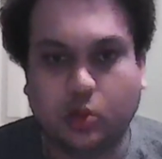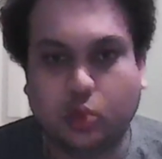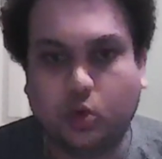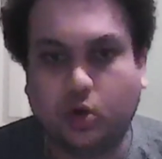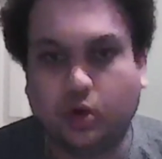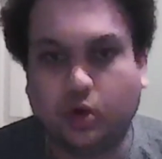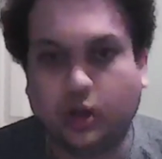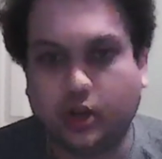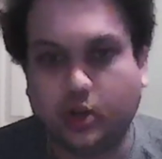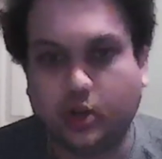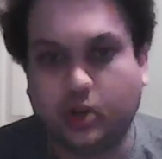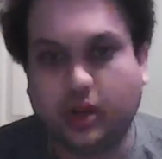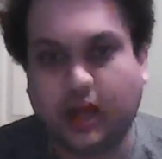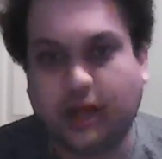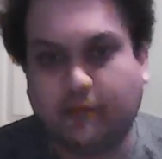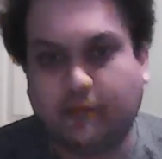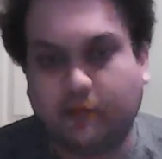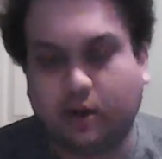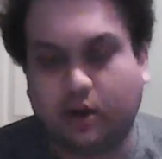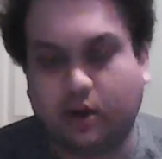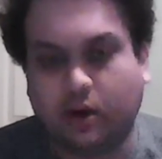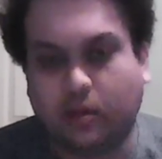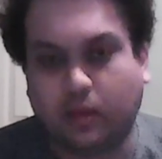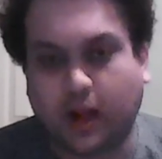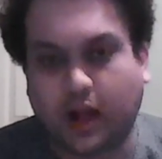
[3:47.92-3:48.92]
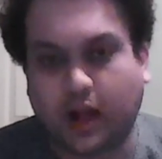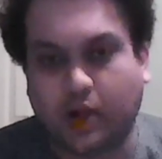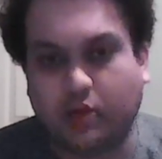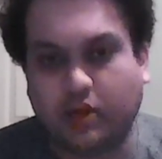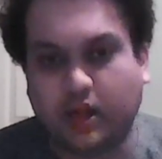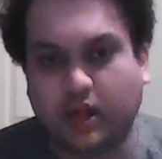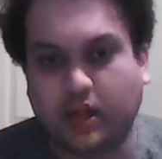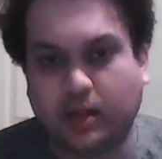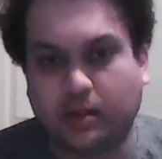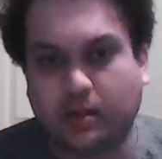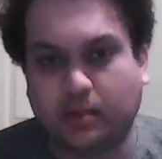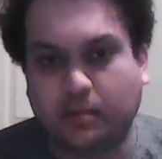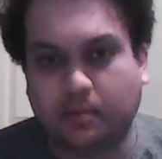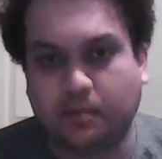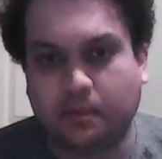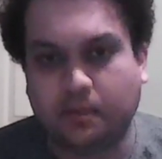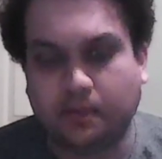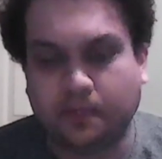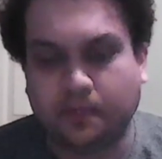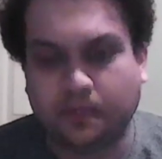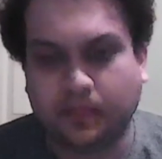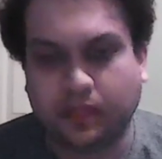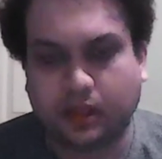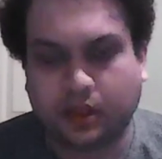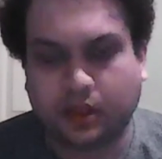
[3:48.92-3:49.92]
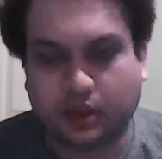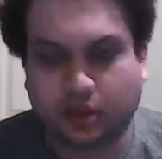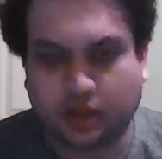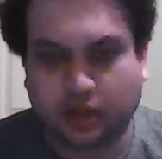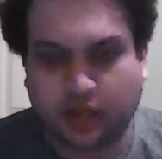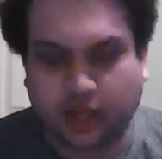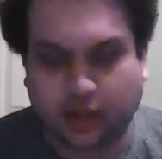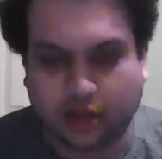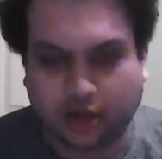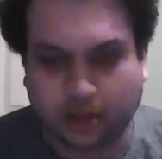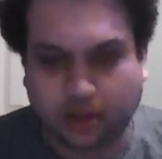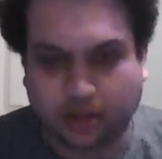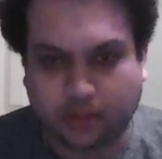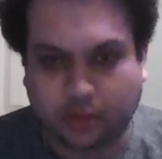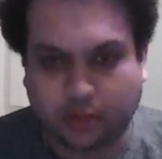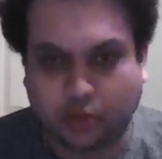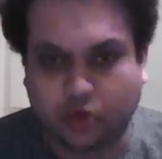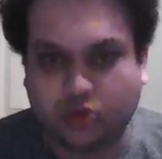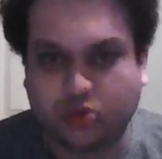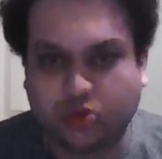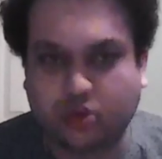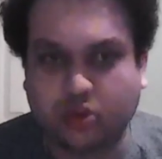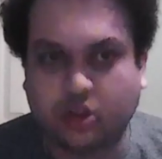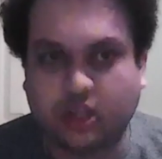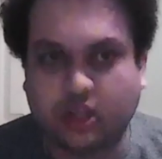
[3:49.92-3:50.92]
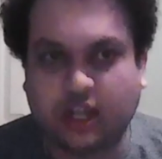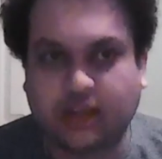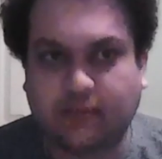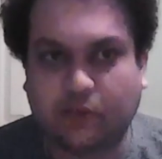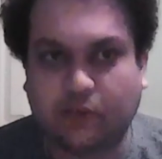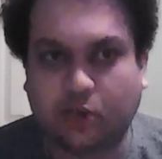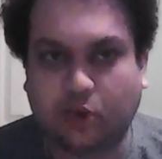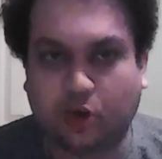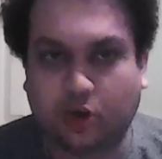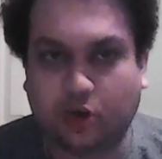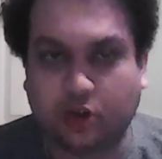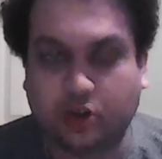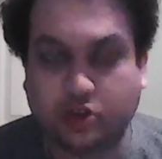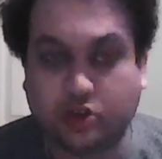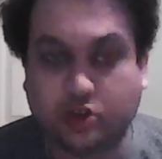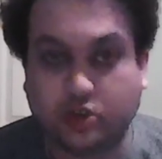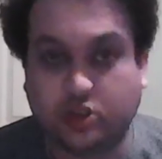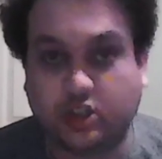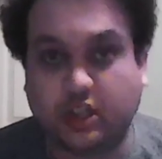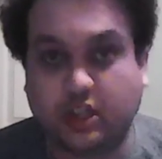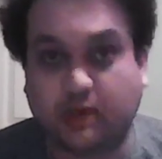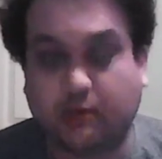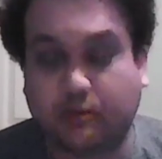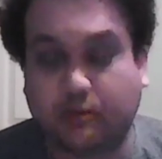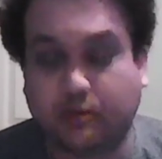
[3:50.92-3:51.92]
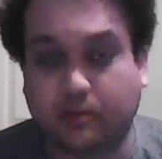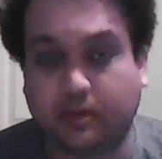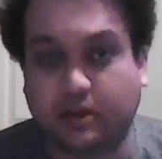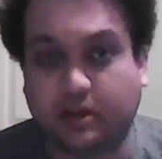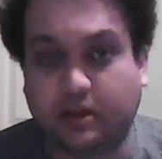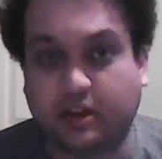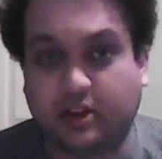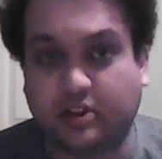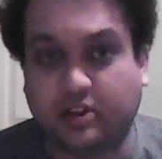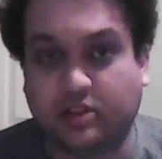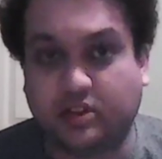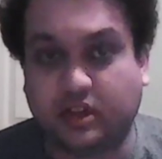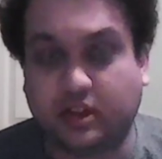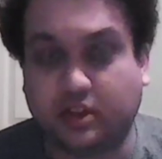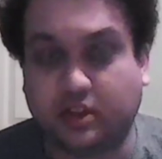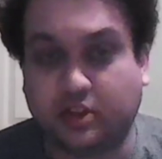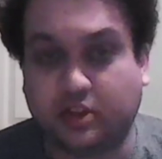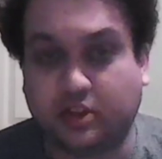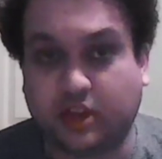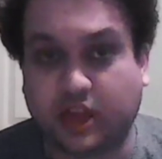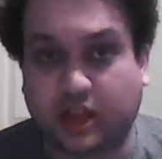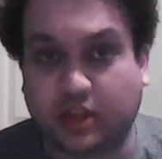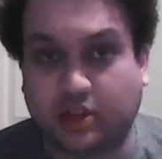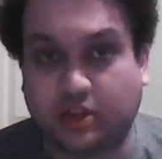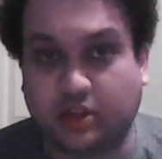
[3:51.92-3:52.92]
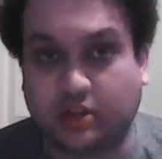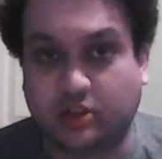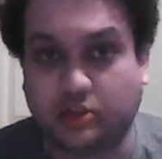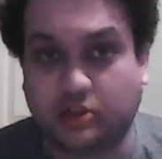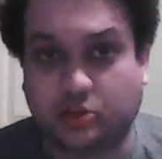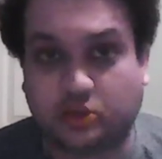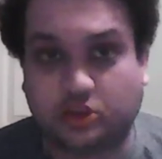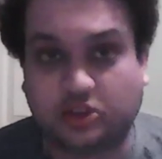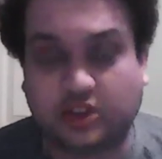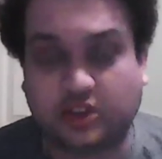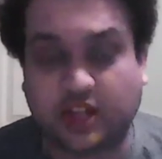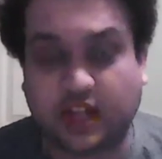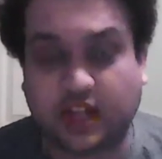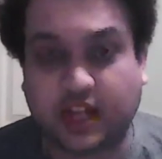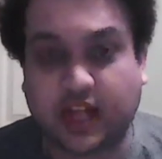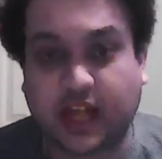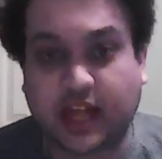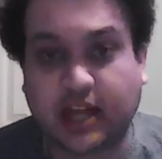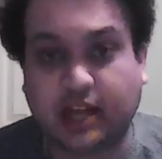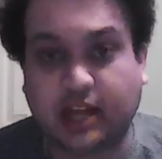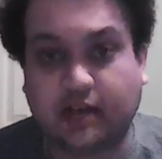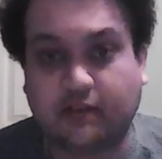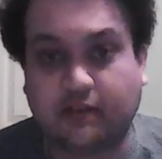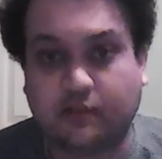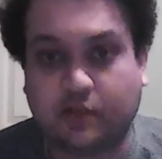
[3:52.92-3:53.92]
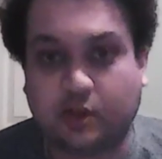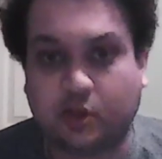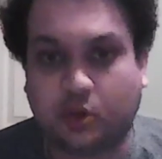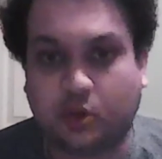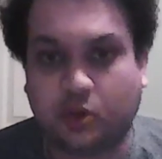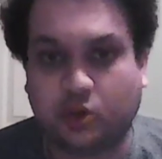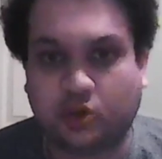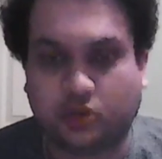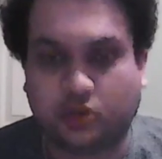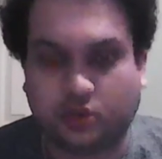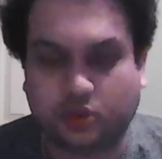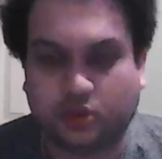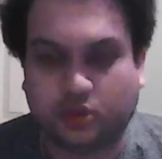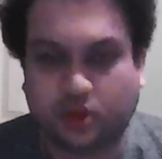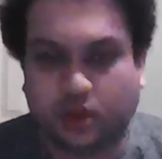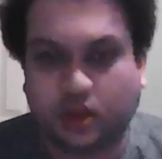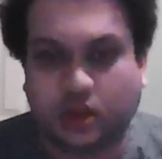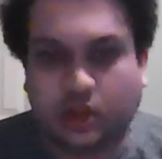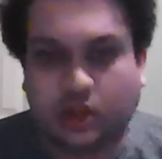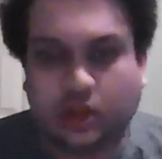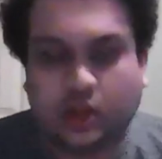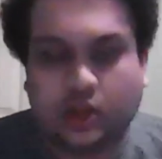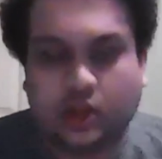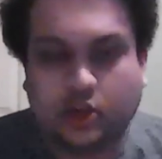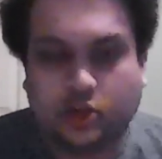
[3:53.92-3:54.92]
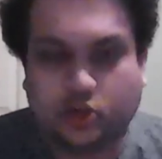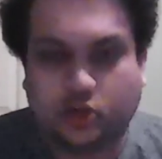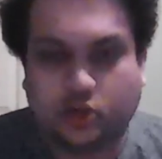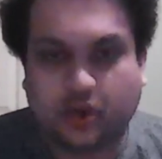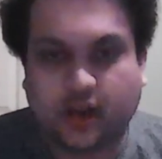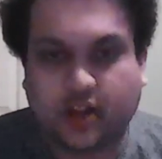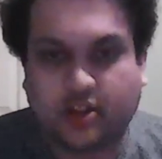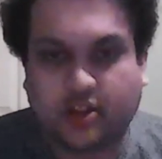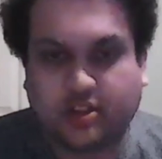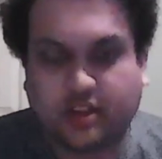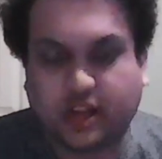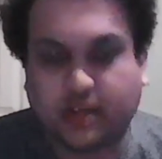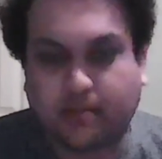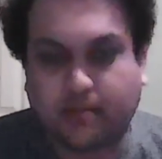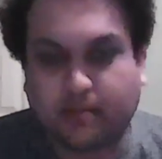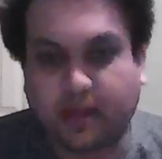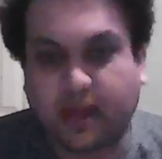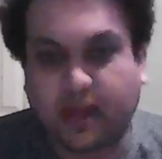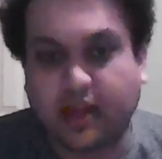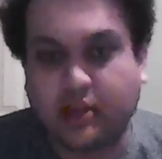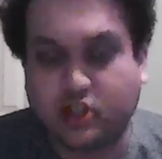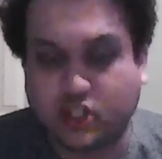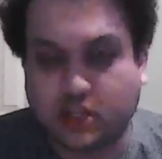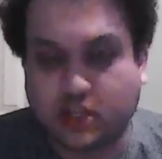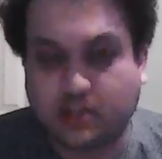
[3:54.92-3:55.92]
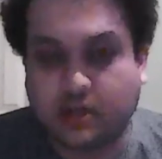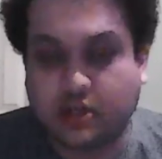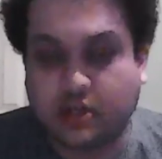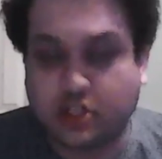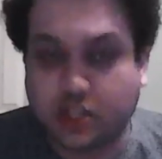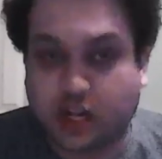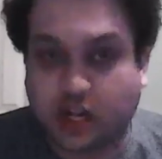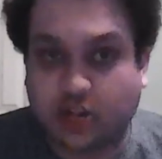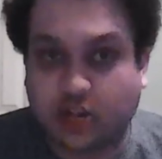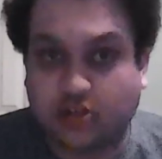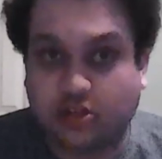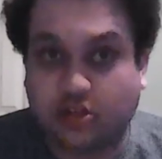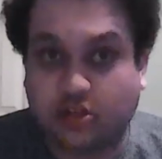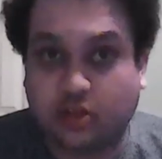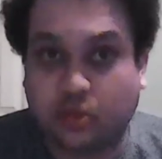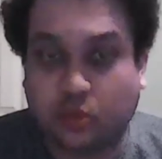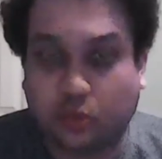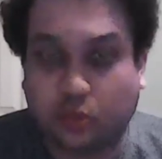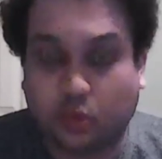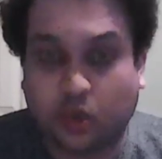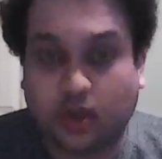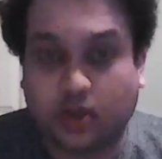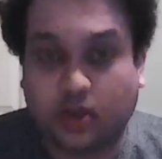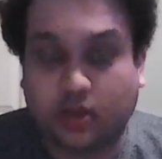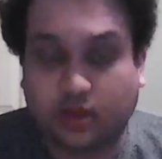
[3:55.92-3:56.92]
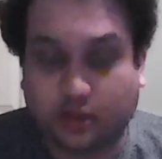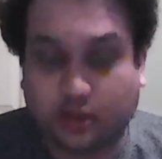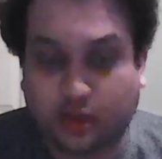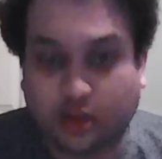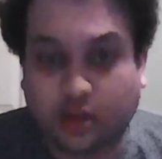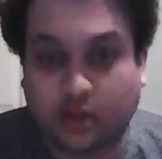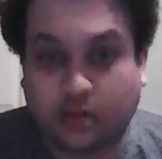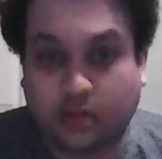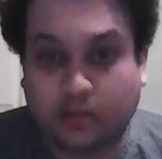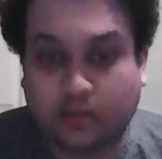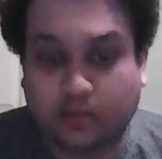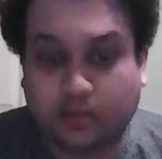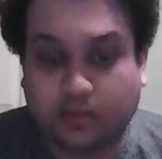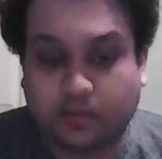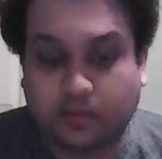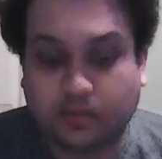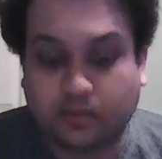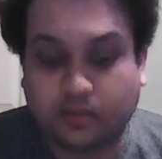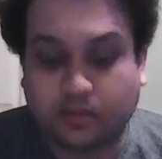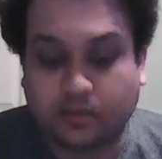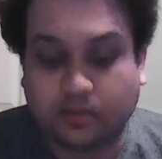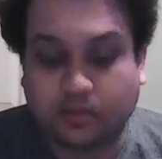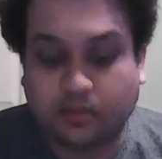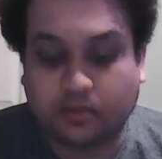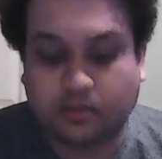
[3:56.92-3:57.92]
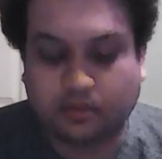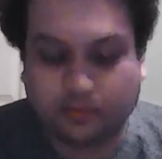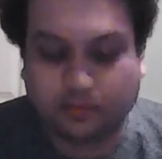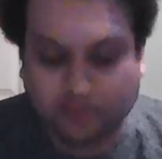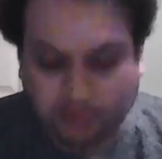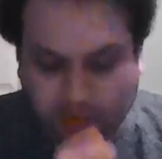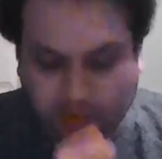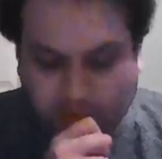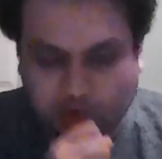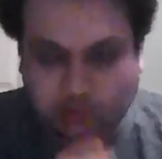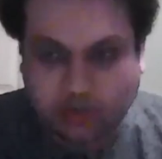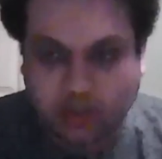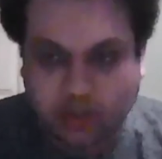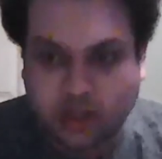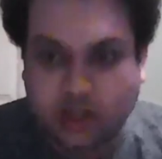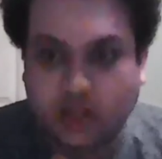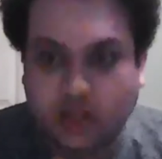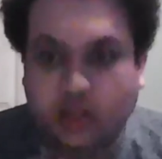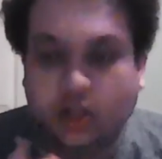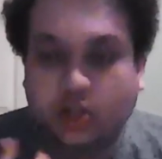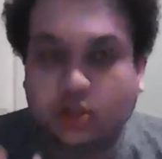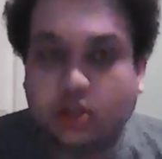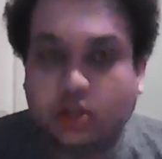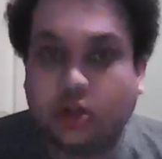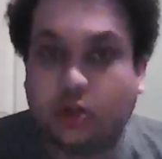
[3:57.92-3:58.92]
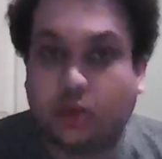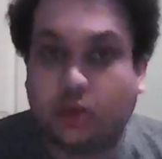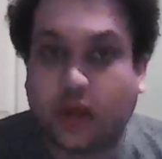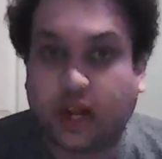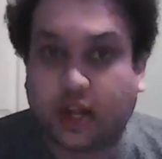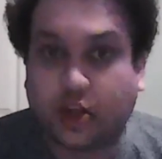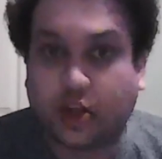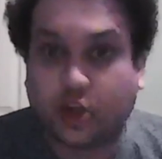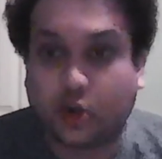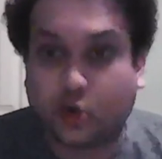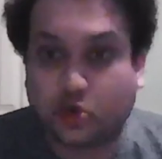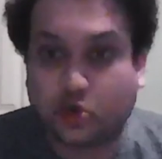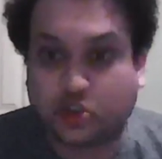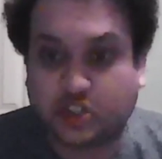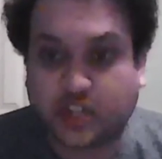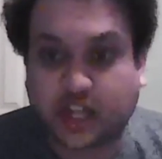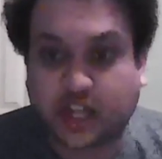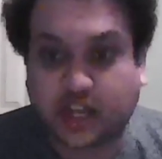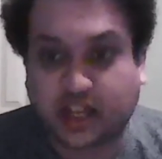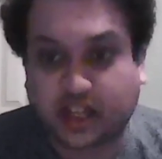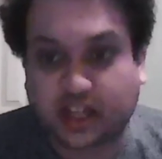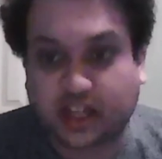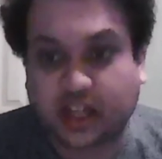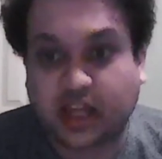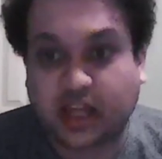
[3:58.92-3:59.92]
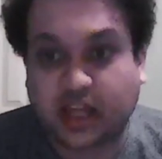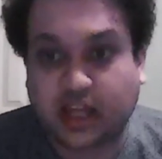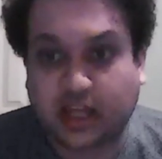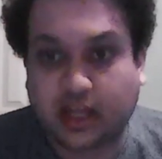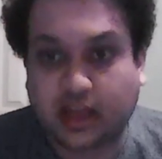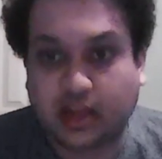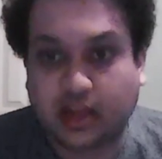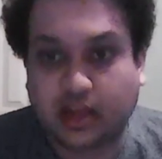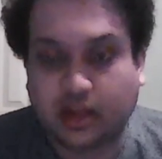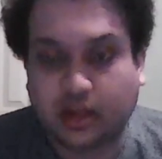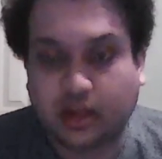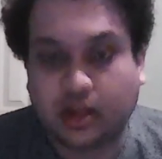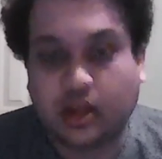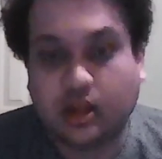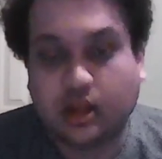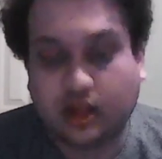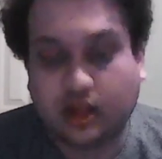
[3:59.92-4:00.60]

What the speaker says: were you ever around him like on a personal level, or did you just come from a distance and did you see any of those traits that made Jimmy Johnson what the excuse me, the great coach that he